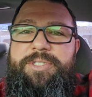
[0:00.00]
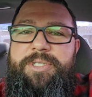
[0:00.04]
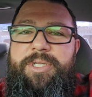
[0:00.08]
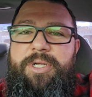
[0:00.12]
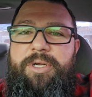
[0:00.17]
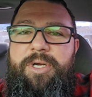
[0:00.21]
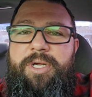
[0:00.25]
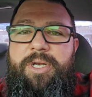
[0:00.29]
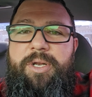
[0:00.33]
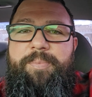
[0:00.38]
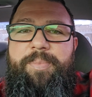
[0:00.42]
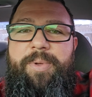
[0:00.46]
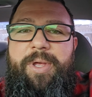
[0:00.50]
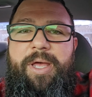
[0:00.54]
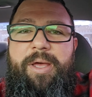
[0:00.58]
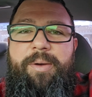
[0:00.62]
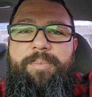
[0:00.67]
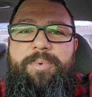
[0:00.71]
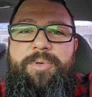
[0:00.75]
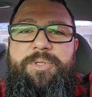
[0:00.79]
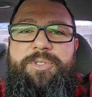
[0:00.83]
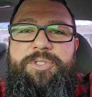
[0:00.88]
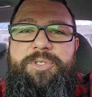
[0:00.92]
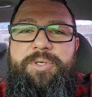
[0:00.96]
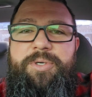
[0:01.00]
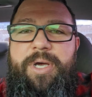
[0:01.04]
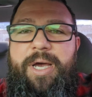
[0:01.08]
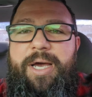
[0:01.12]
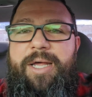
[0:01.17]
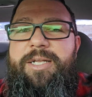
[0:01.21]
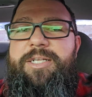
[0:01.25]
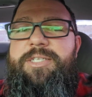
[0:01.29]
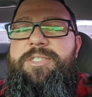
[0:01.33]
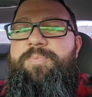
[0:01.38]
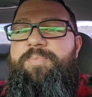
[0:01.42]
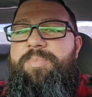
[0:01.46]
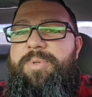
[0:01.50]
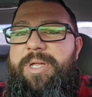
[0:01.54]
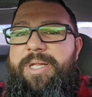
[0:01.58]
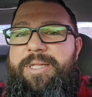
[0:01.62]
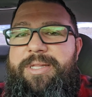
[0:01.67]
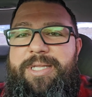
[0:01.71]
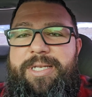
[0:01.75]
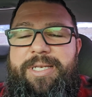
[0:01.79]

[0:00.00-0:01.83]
and they're going to be able to kind of split